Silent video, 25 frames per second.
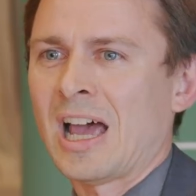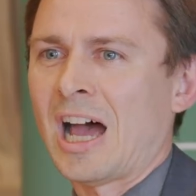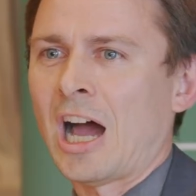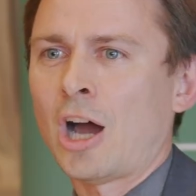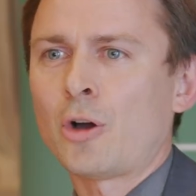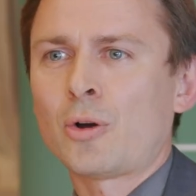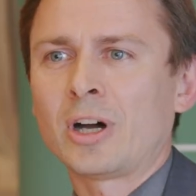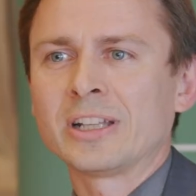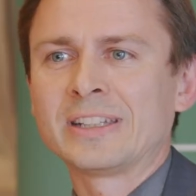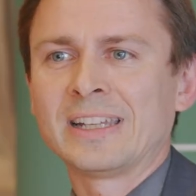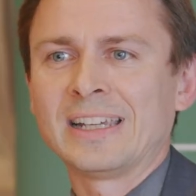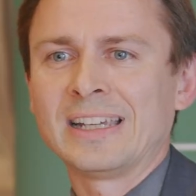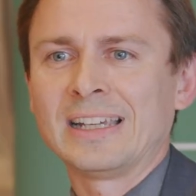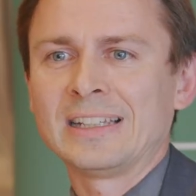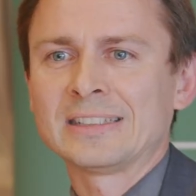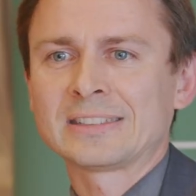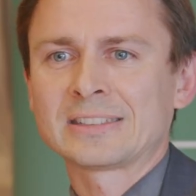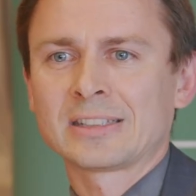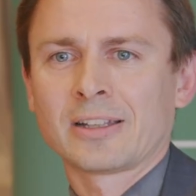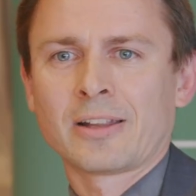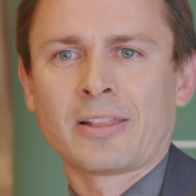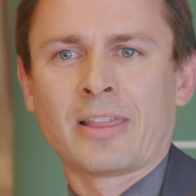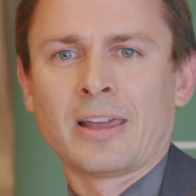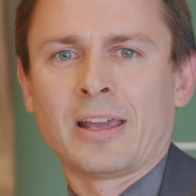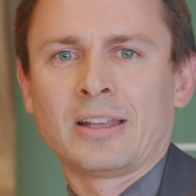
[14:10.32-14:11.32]

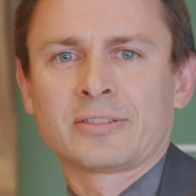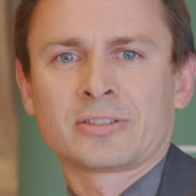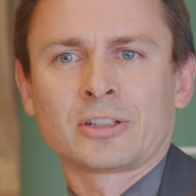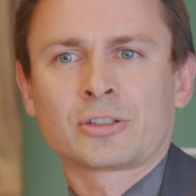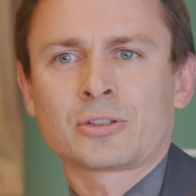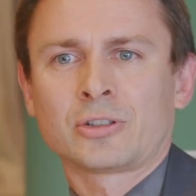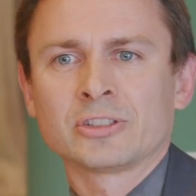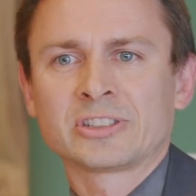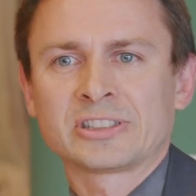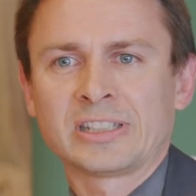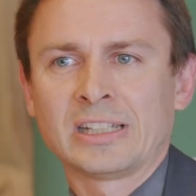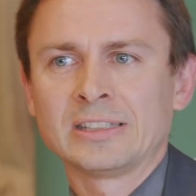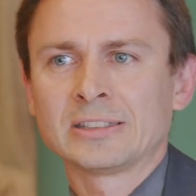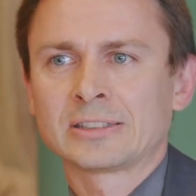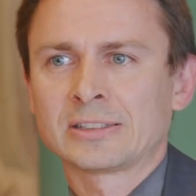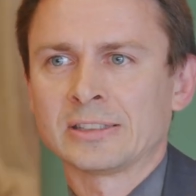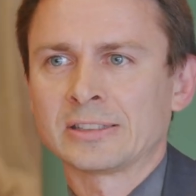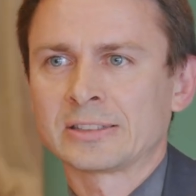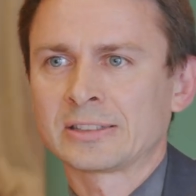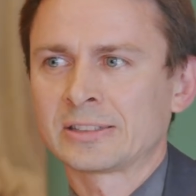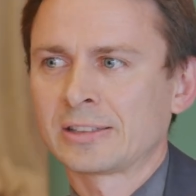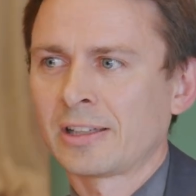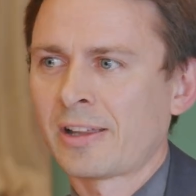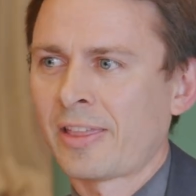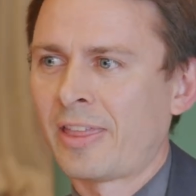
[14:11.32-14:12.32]
Nowadays, there is a
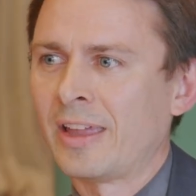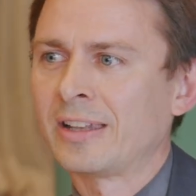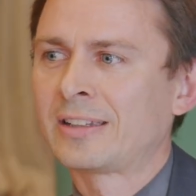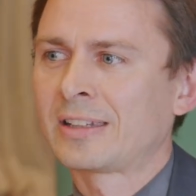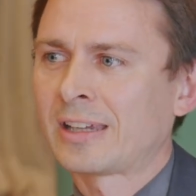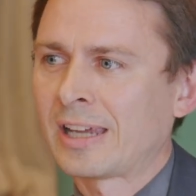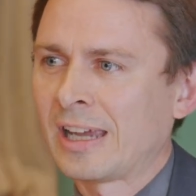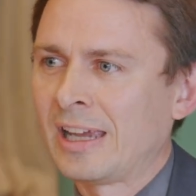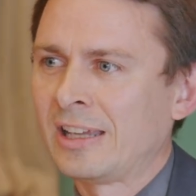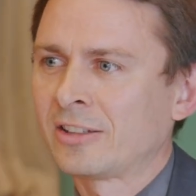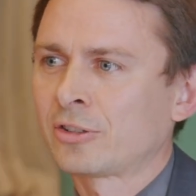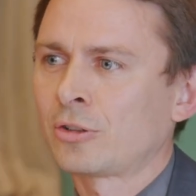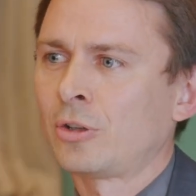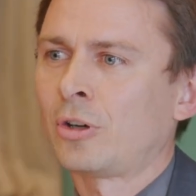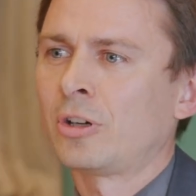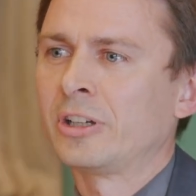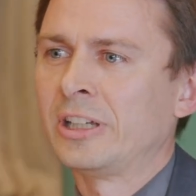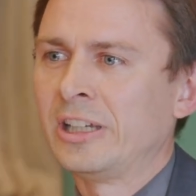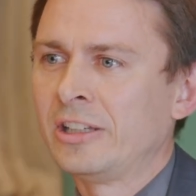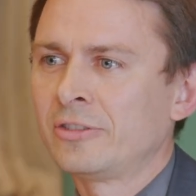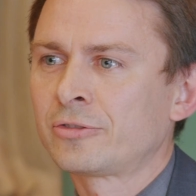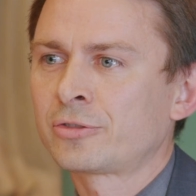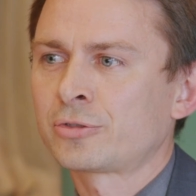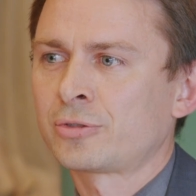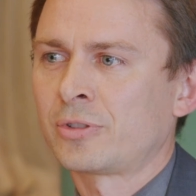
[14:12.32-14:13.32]
consensus that case law
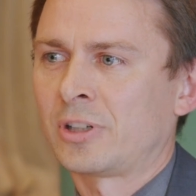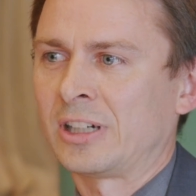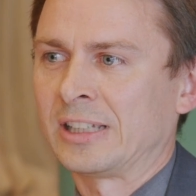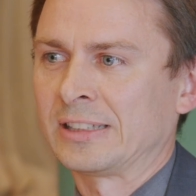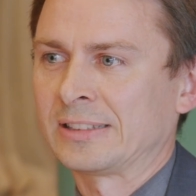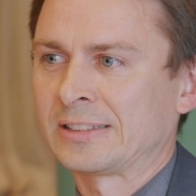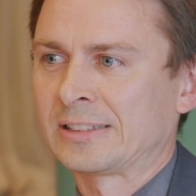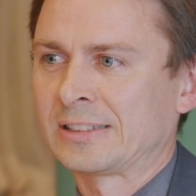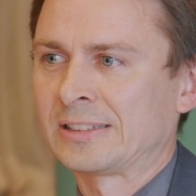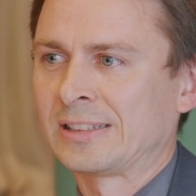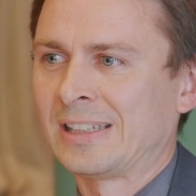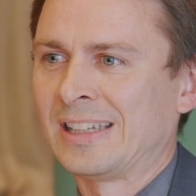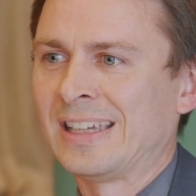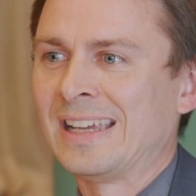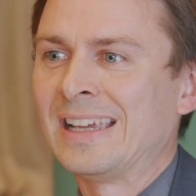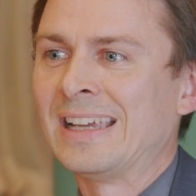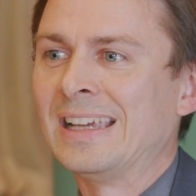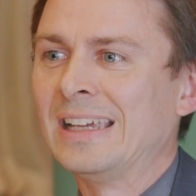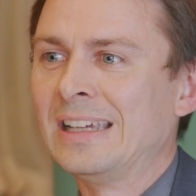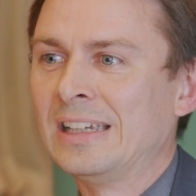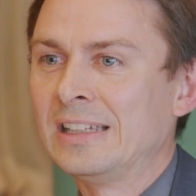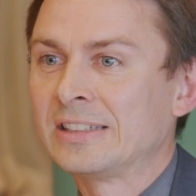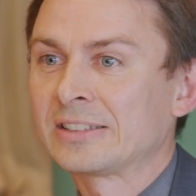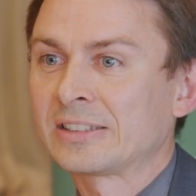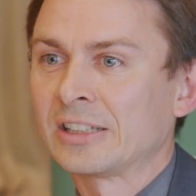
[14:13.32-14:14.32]
in France
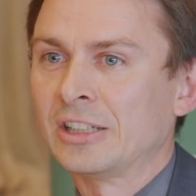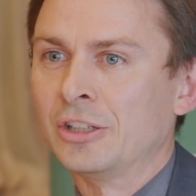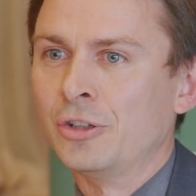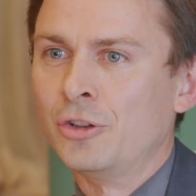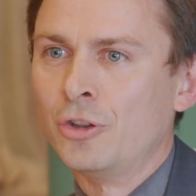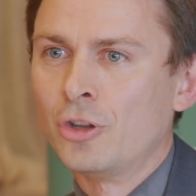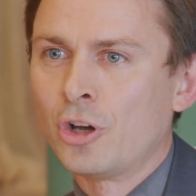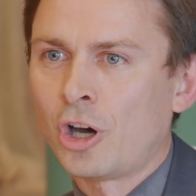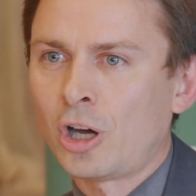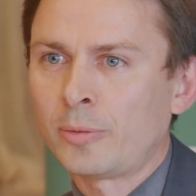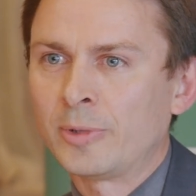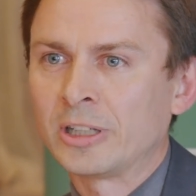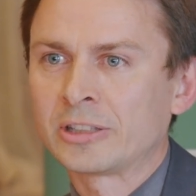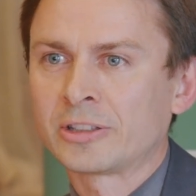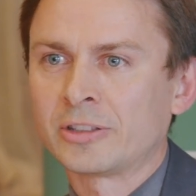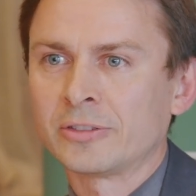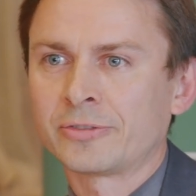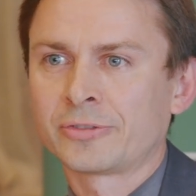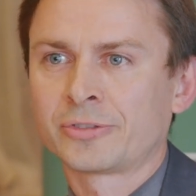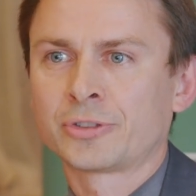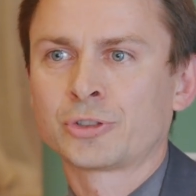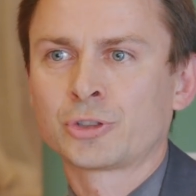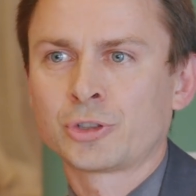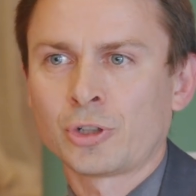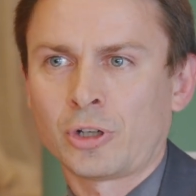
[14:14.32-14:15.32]
is a
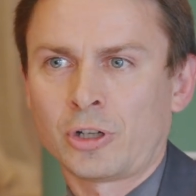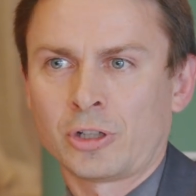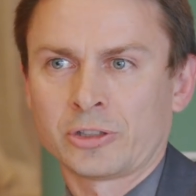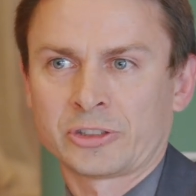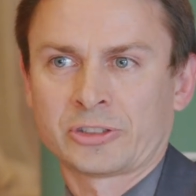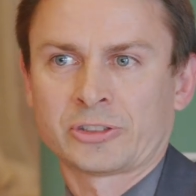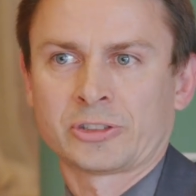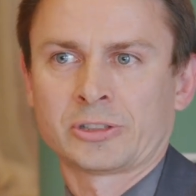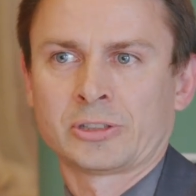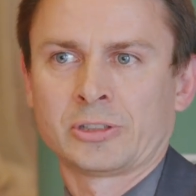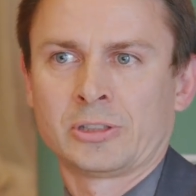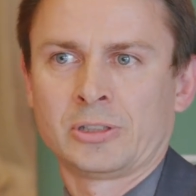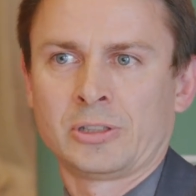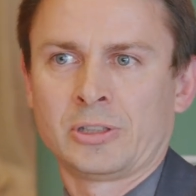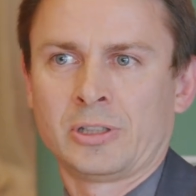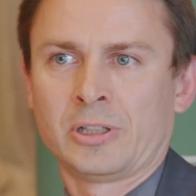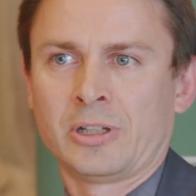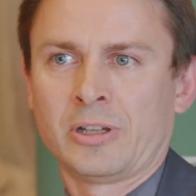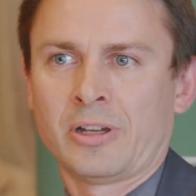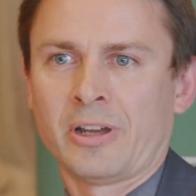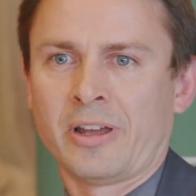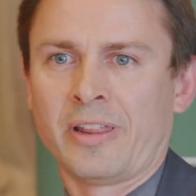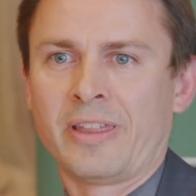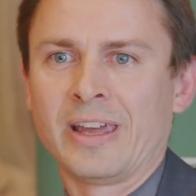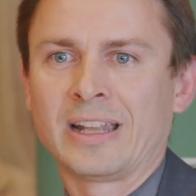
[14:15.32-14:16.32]
normative source,
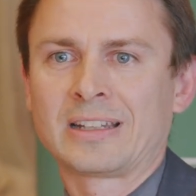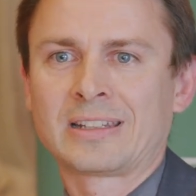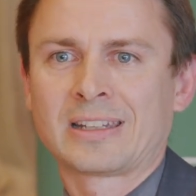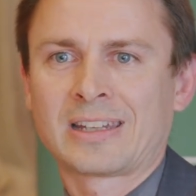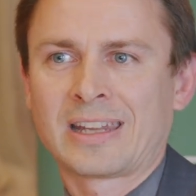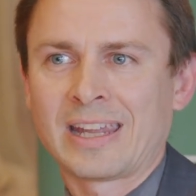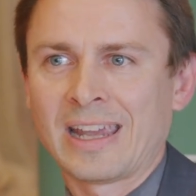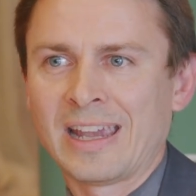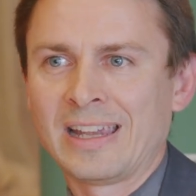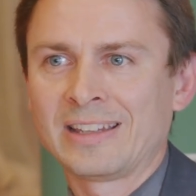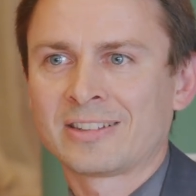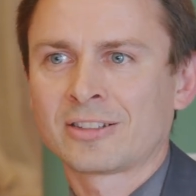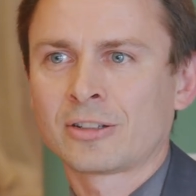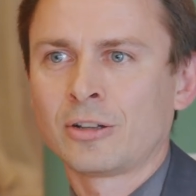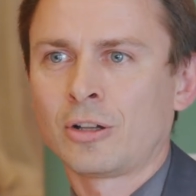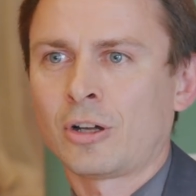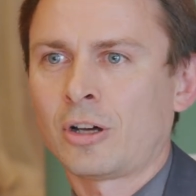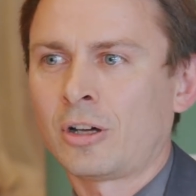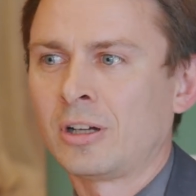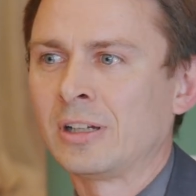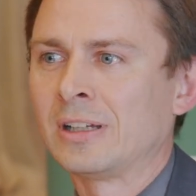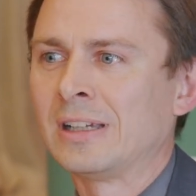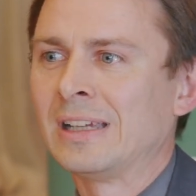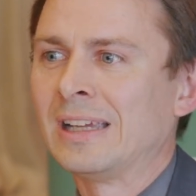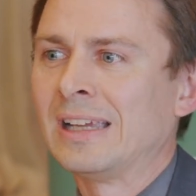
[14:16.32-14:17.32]
that case
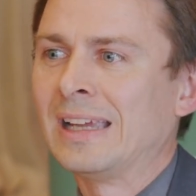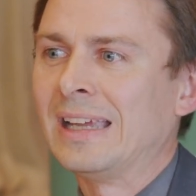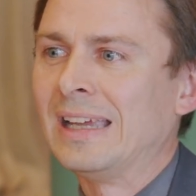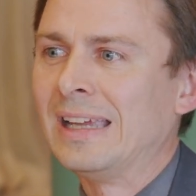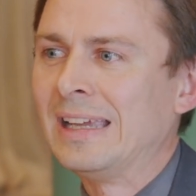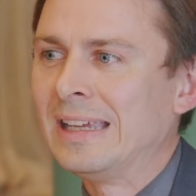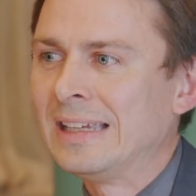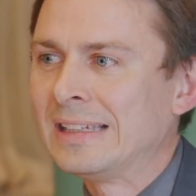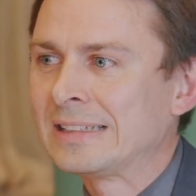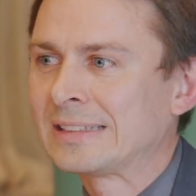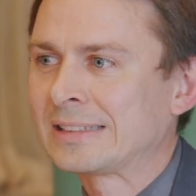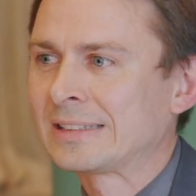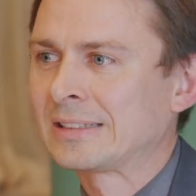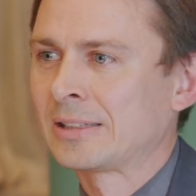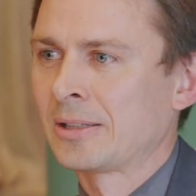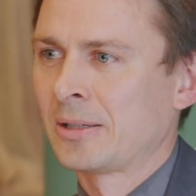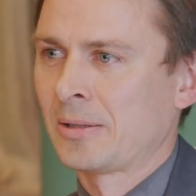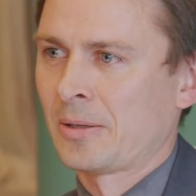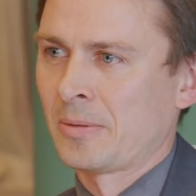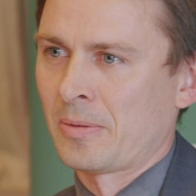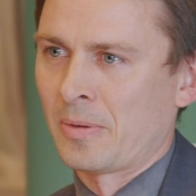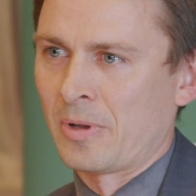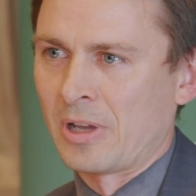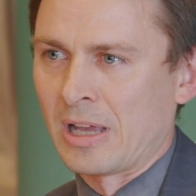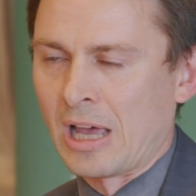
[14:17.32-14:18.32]
law is
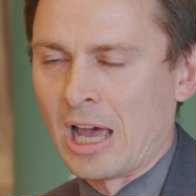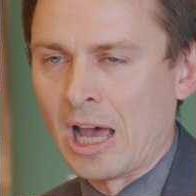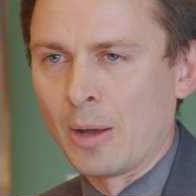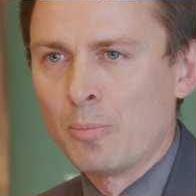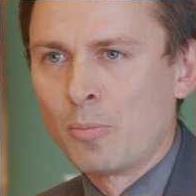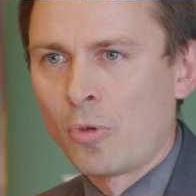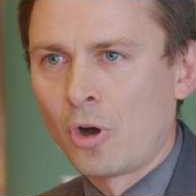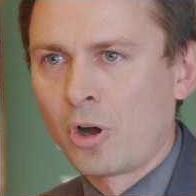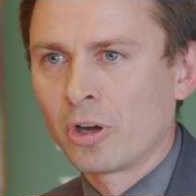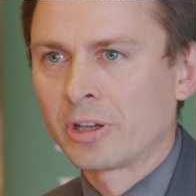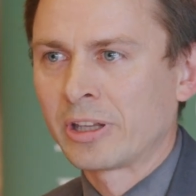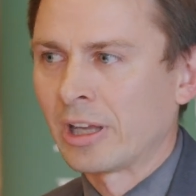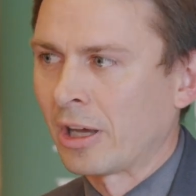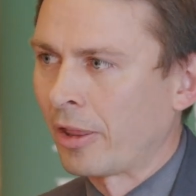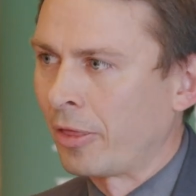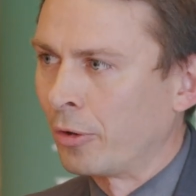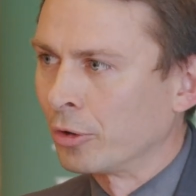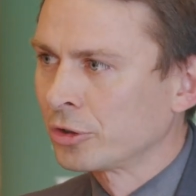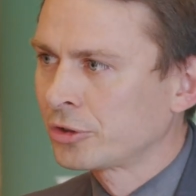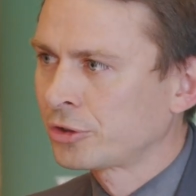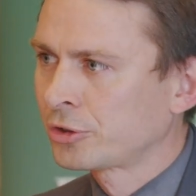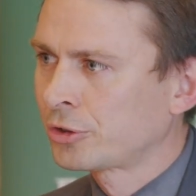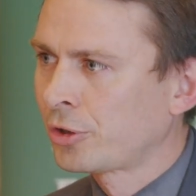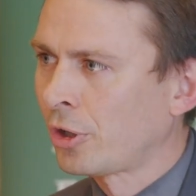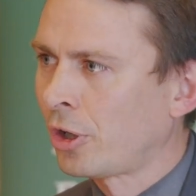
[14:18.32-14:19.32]
among
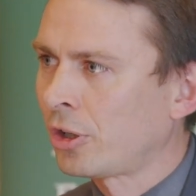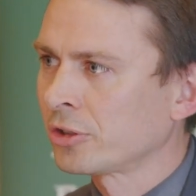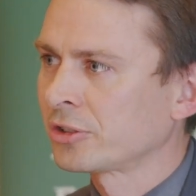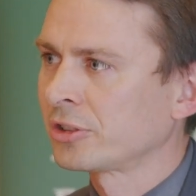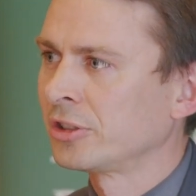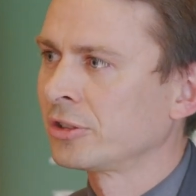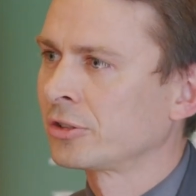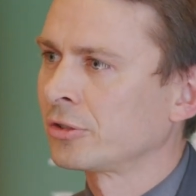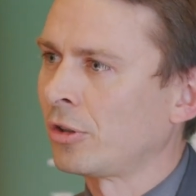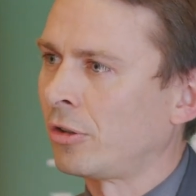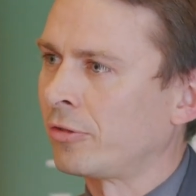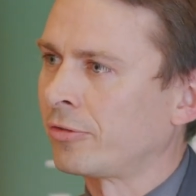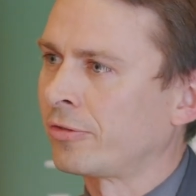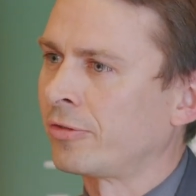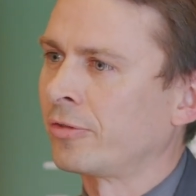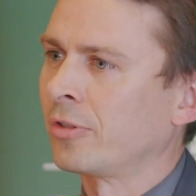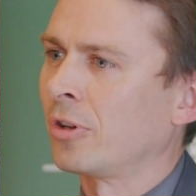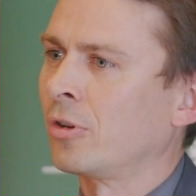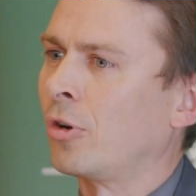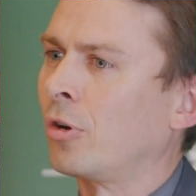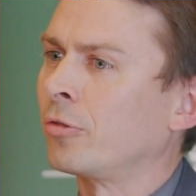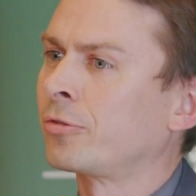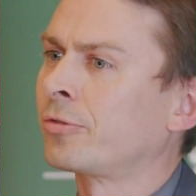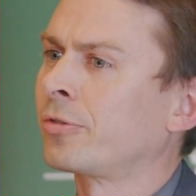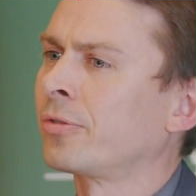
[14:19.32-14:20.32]
those sources
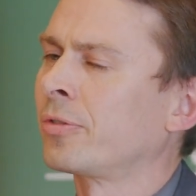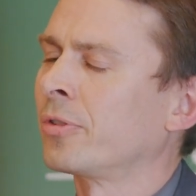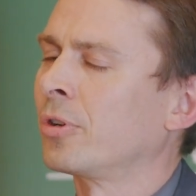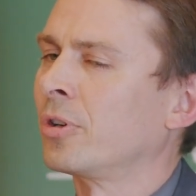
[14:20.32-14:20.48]
of